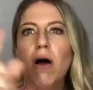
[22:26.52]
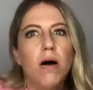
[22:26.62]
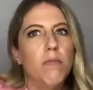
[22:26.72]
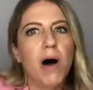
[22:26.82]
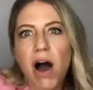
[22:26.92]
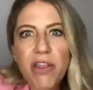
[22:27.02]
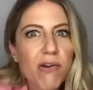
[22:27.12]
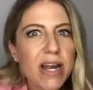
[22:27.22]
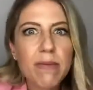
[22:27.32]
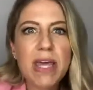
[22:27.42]

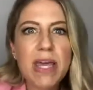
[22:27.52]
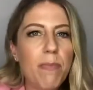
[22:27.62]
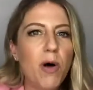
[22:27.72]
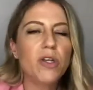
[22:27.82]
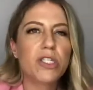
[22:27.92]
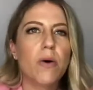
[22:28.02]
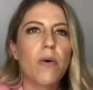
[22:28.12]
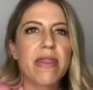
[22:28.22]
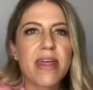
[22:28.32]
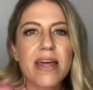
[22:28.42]
bothering people. So
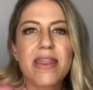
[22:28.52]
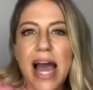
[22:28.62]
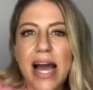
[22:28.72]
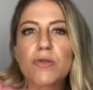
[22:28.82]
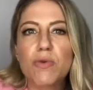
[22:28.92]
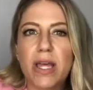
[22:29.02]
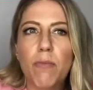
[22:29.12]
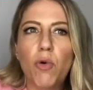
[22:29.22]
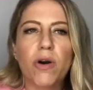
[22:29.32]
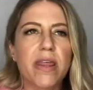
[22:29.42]
I think that's really important.